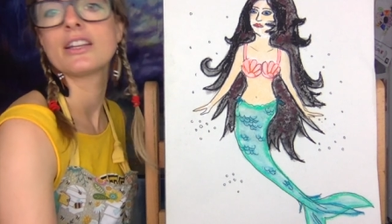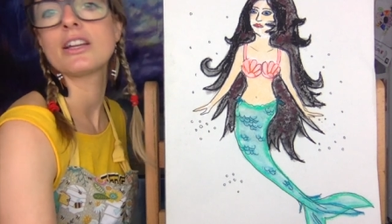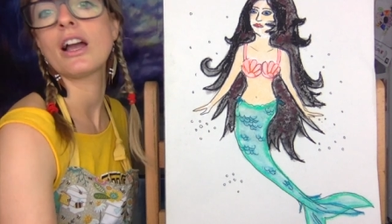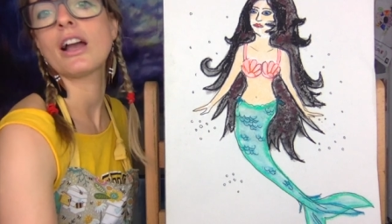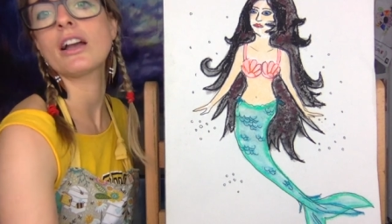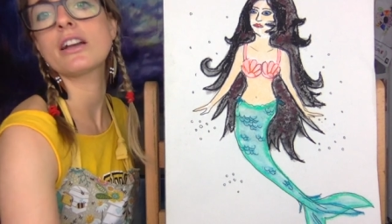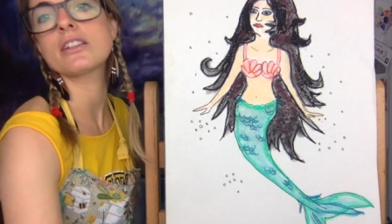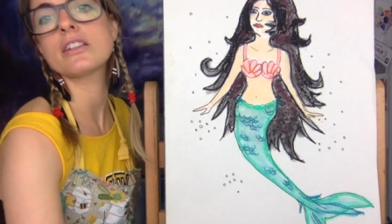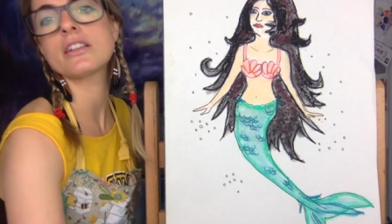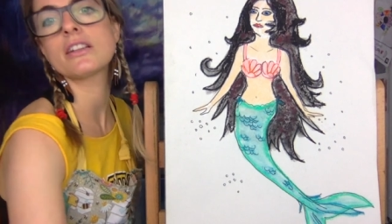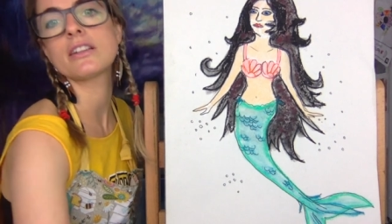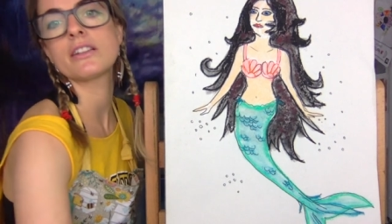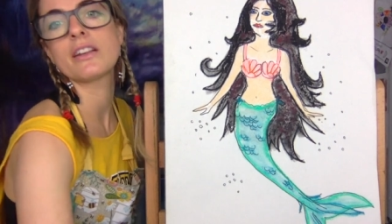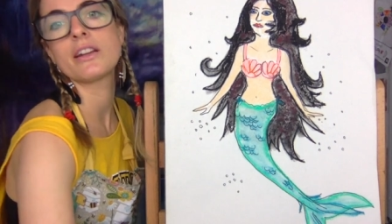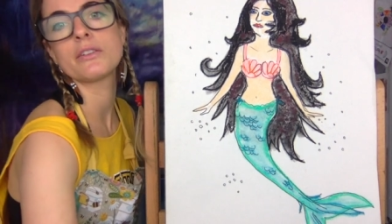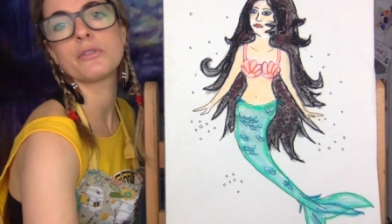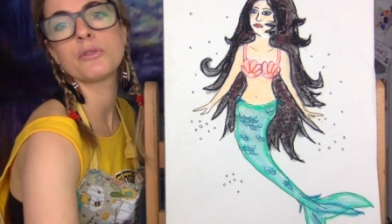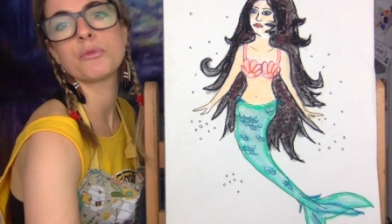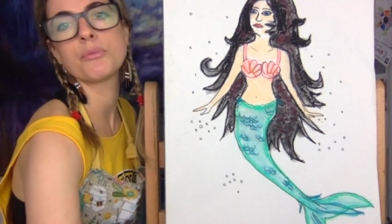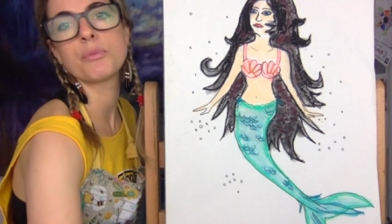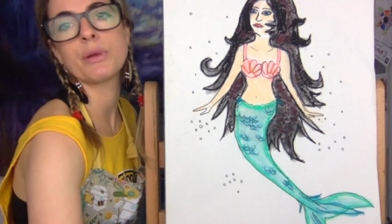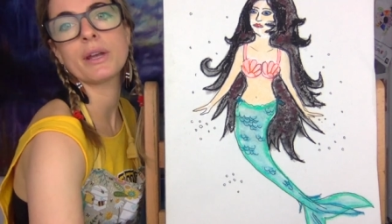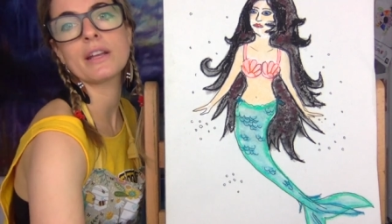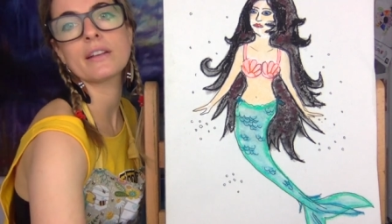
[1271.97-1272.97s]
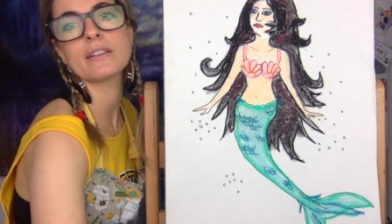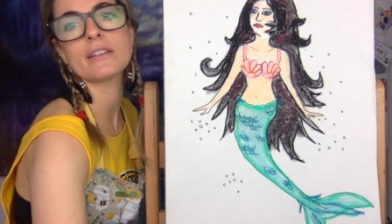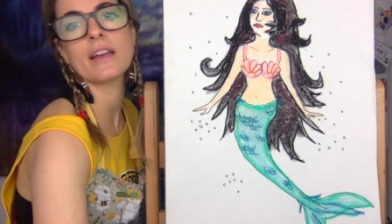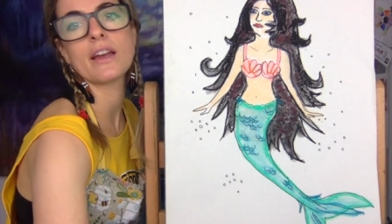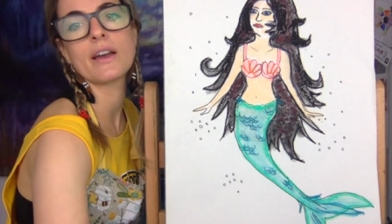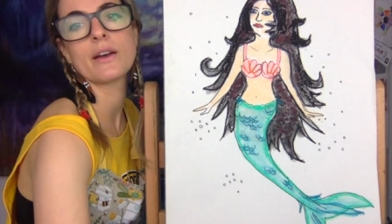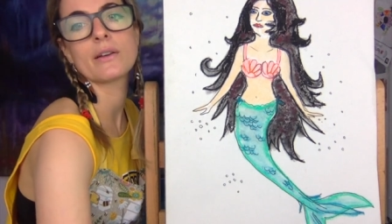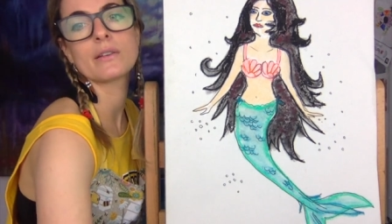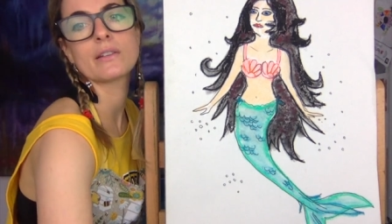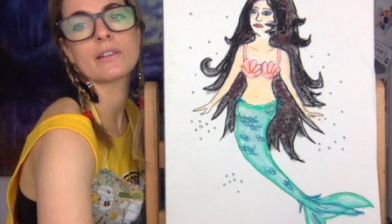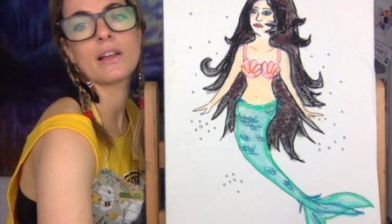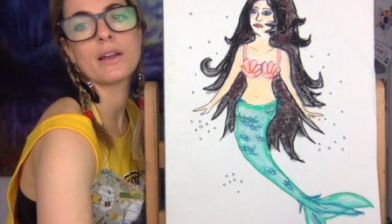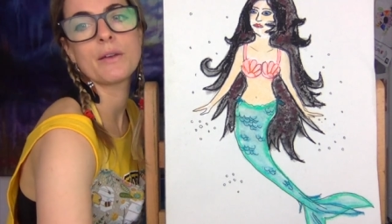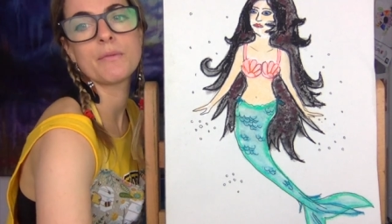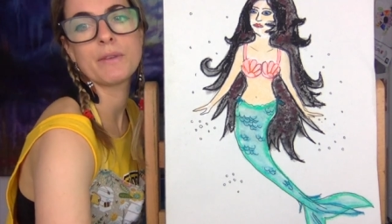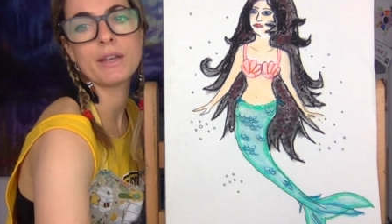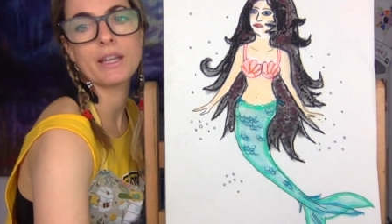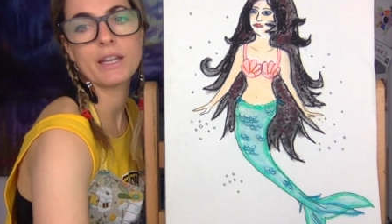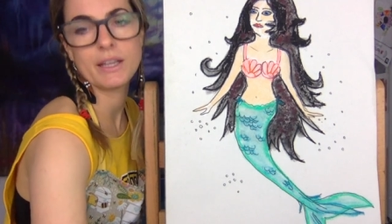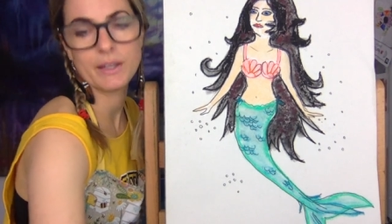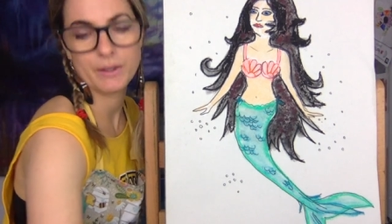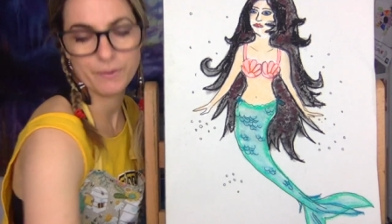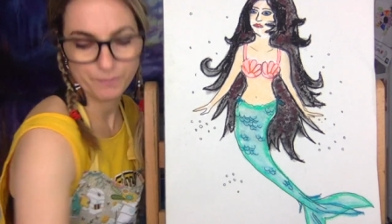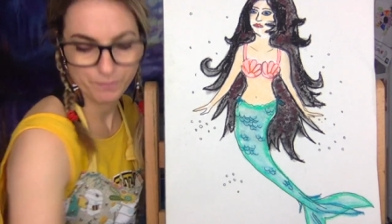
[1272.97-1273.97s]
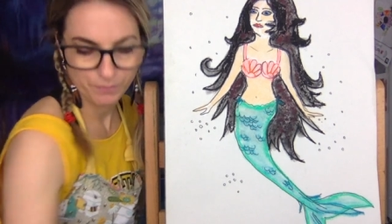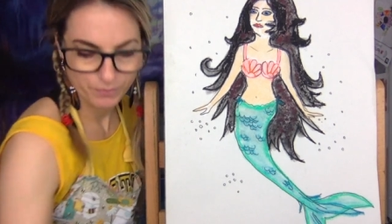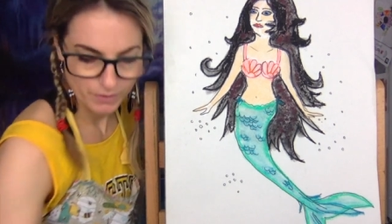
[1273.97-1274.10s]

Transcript: I should have done her in pigtails like me.